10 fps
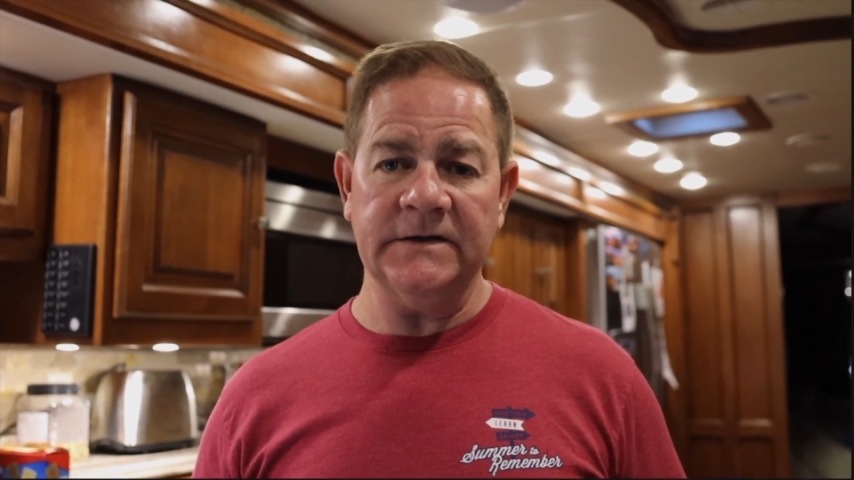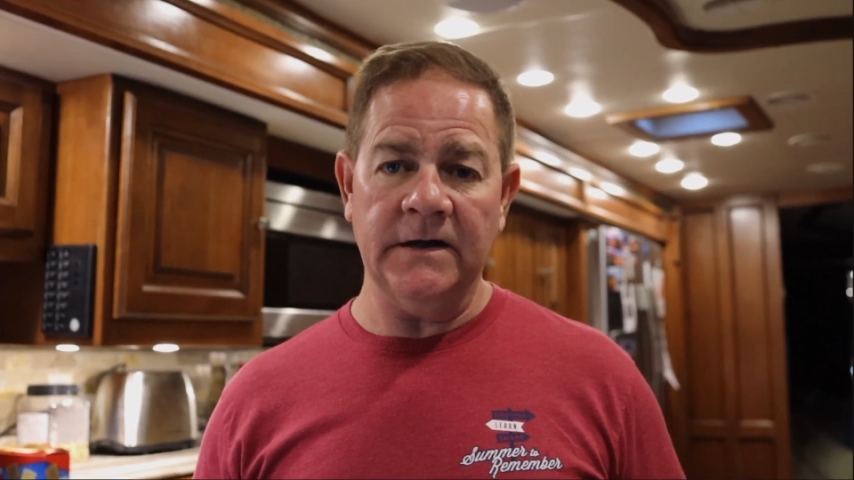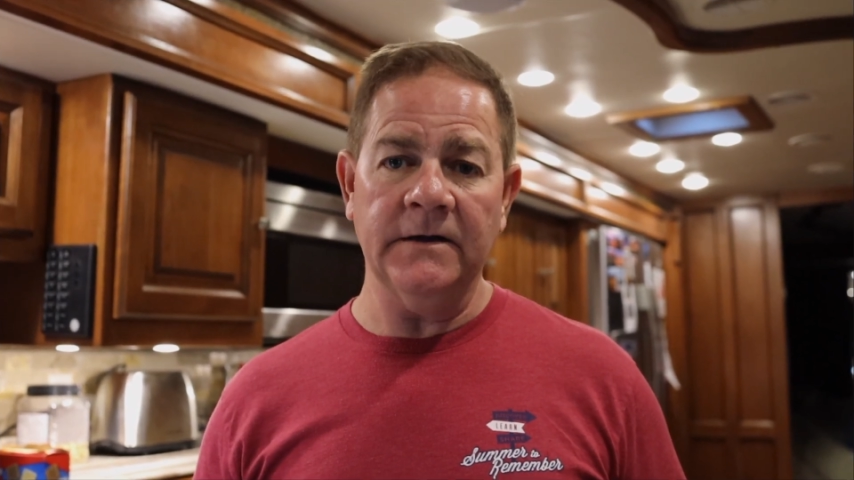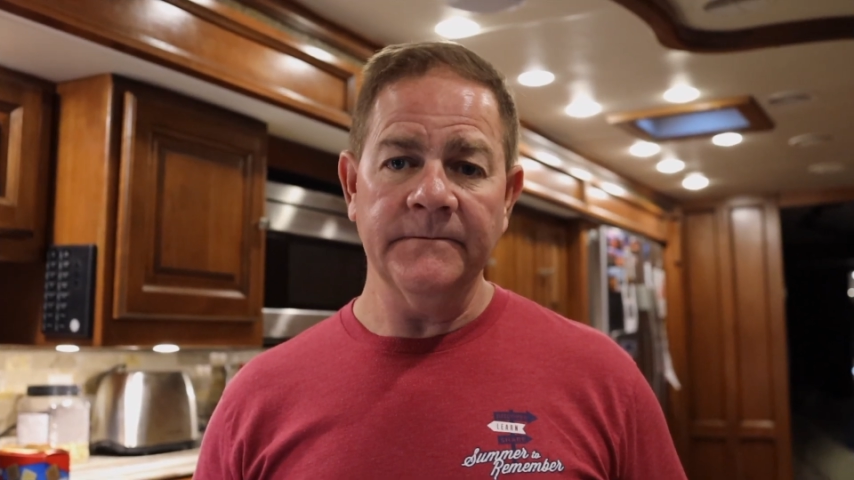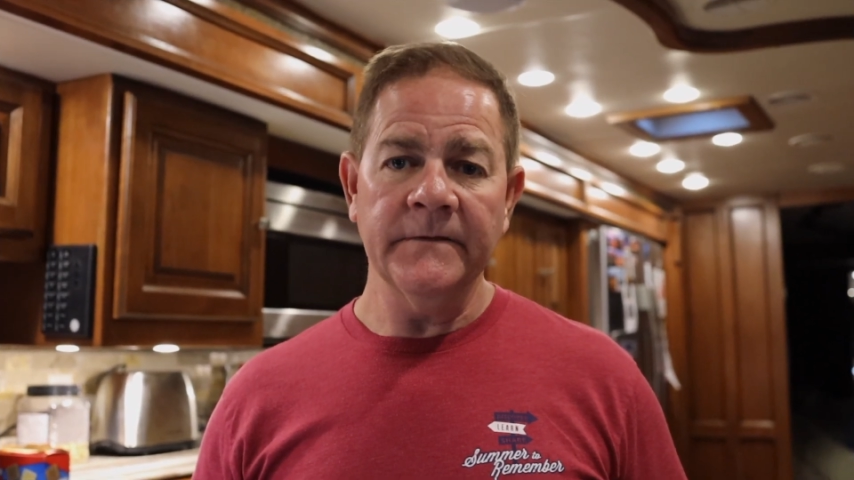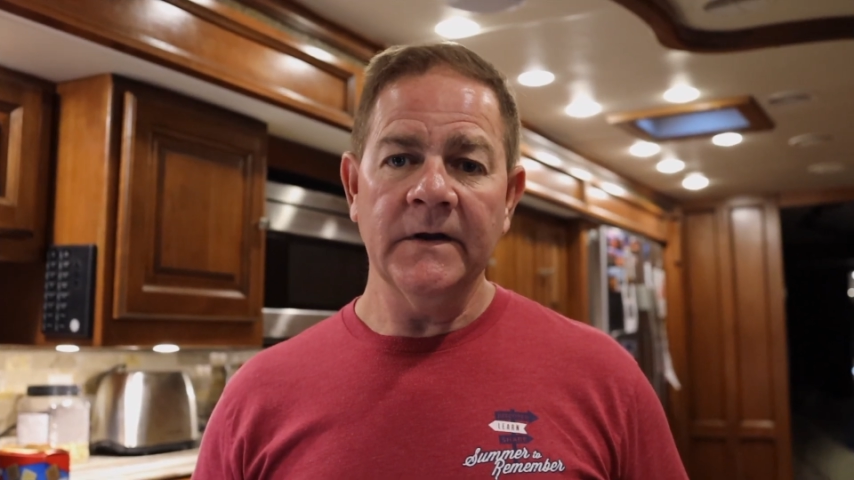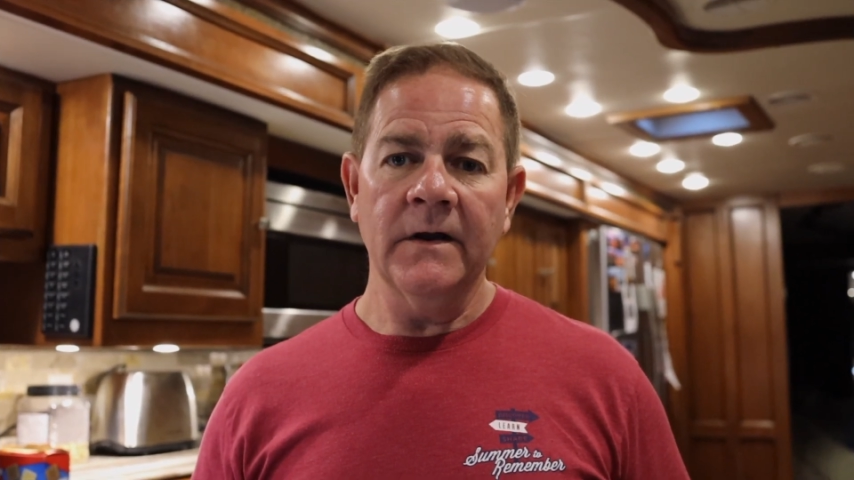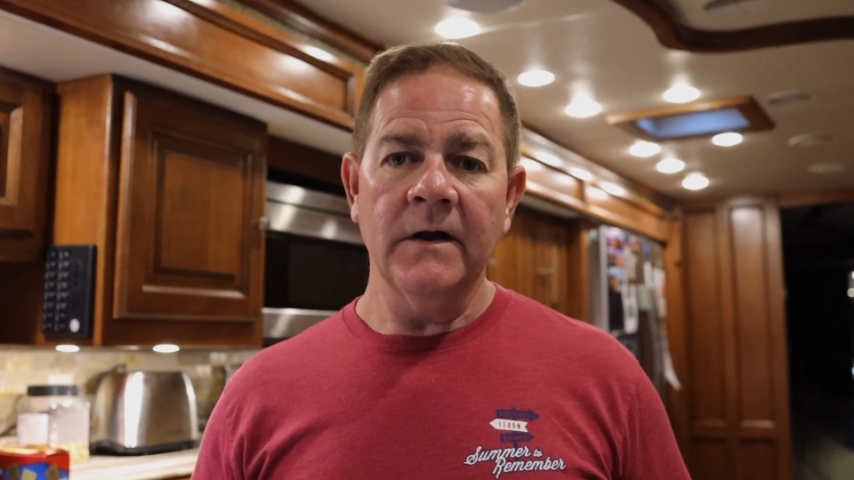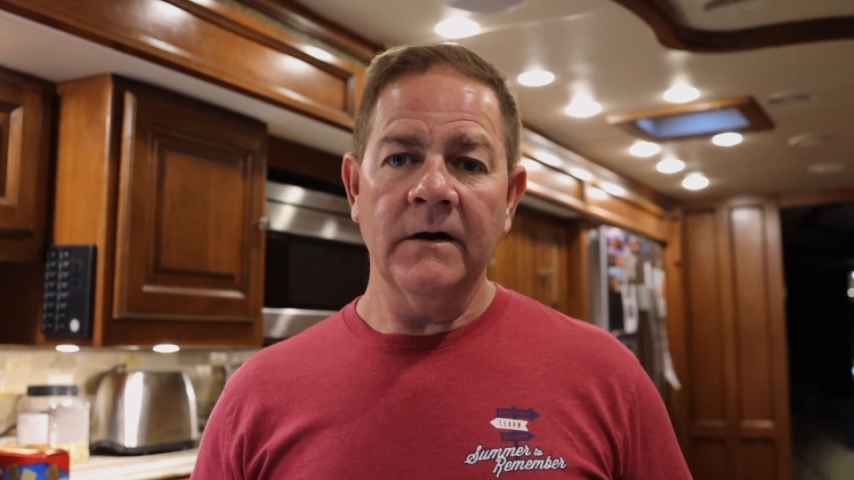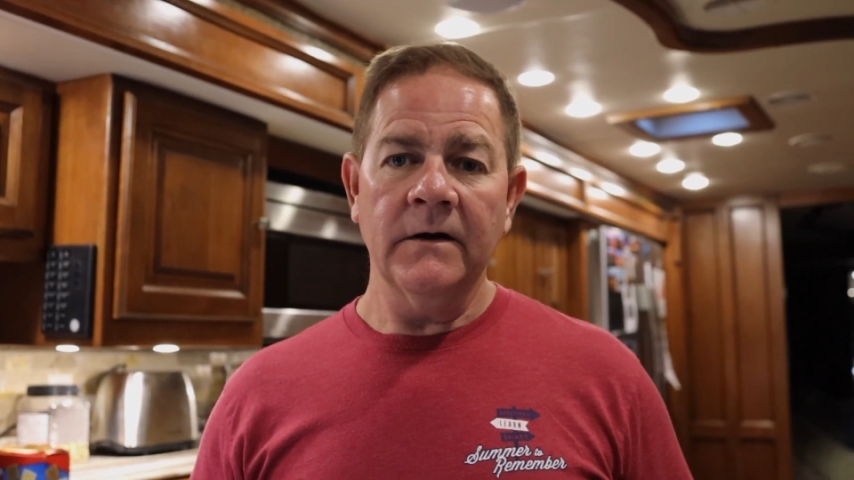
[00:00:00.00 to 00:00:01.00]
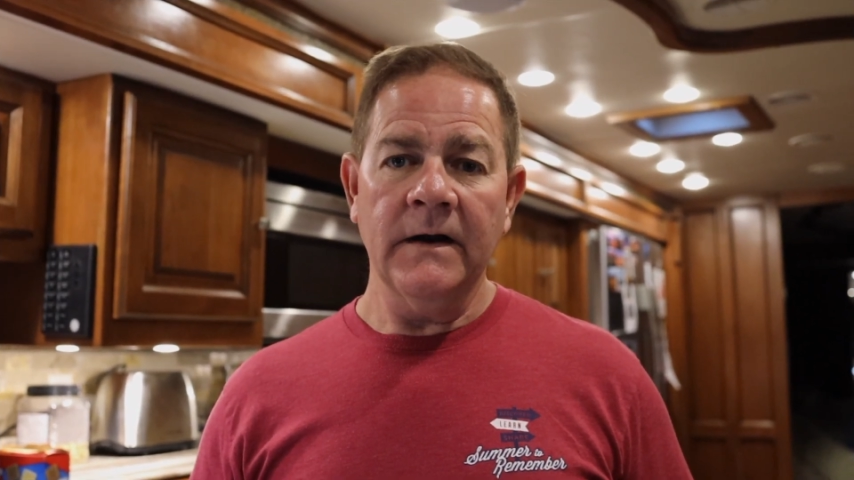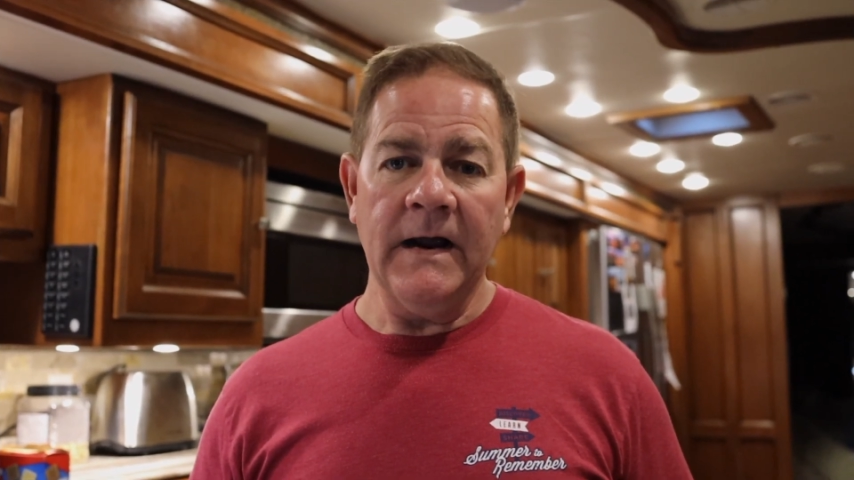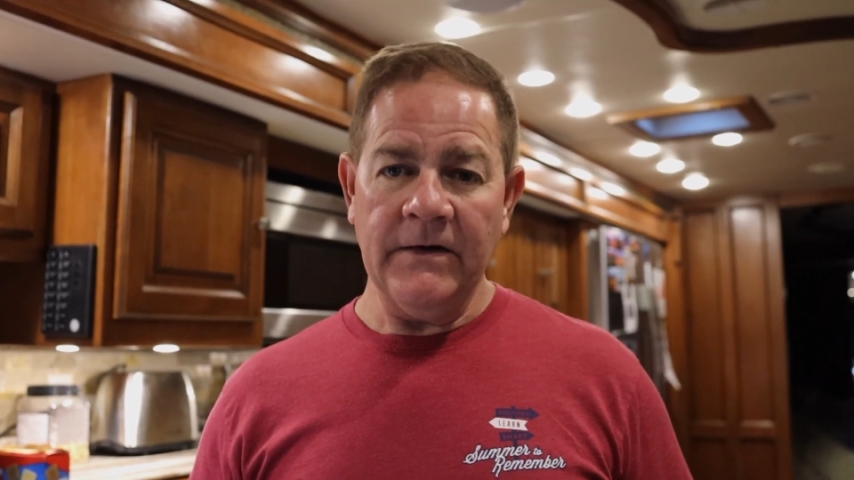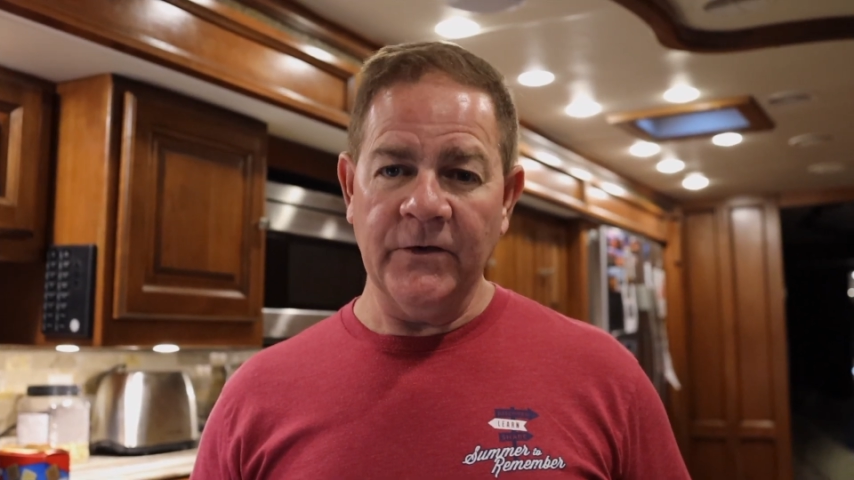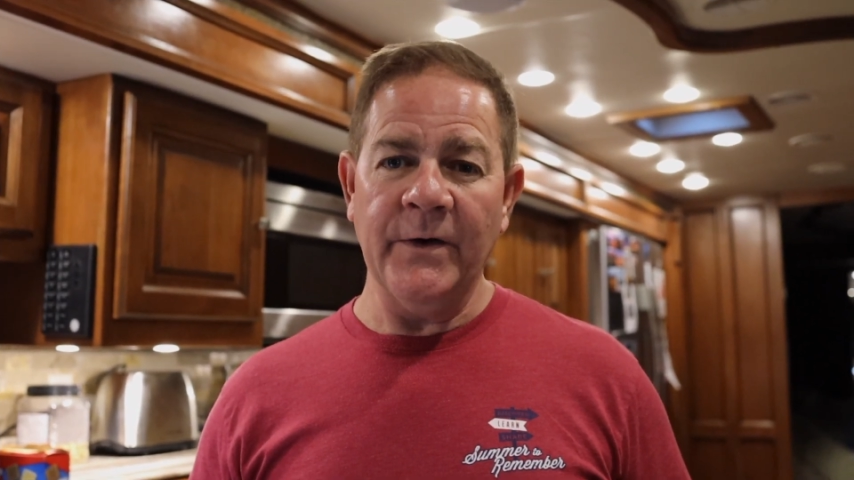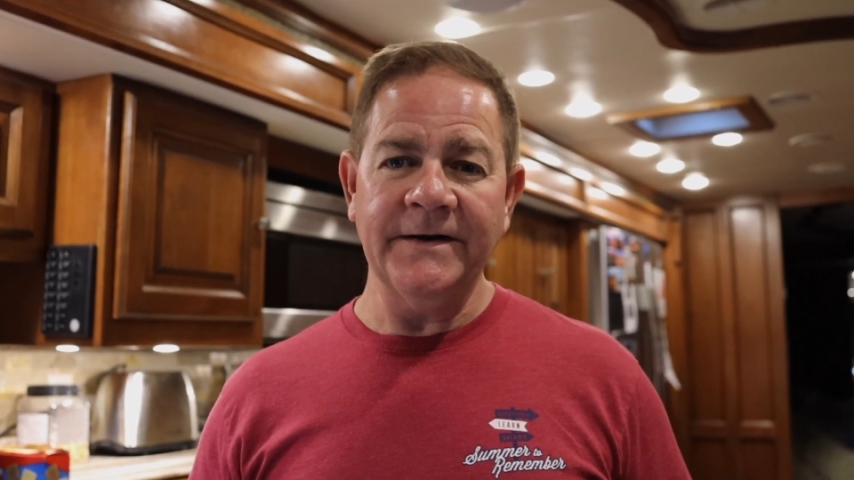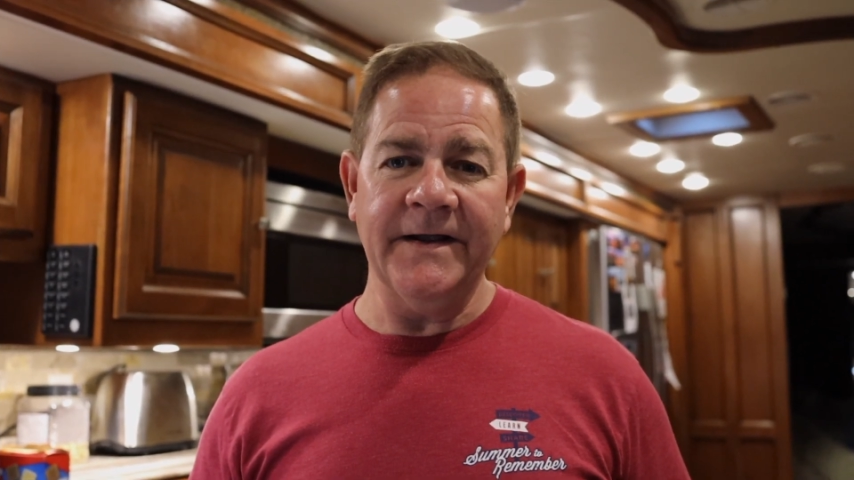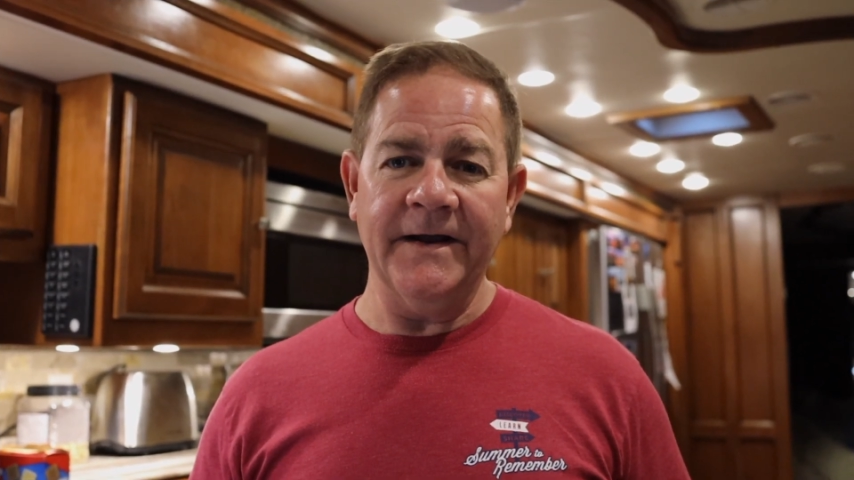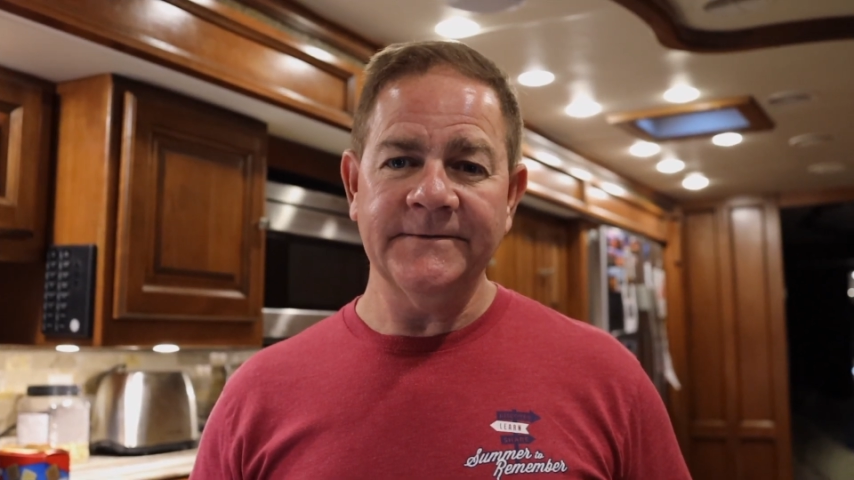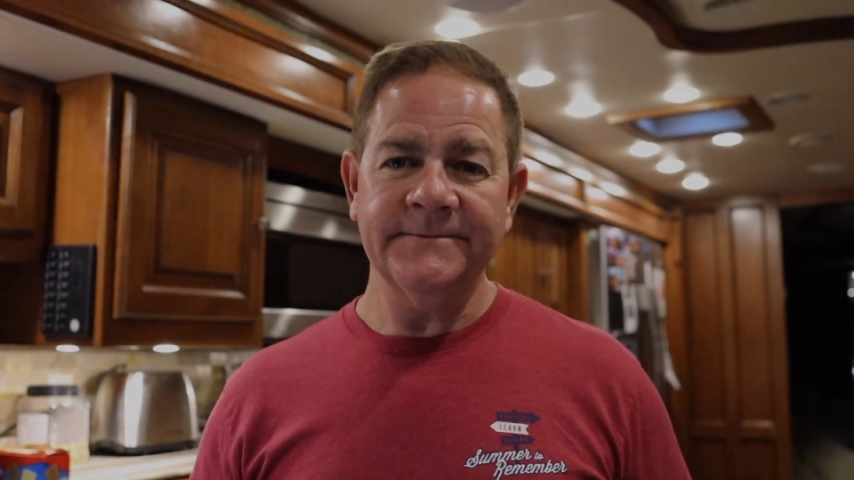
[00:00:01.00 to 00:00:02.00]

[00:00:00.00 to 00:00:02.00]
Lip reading: see. Have a great day.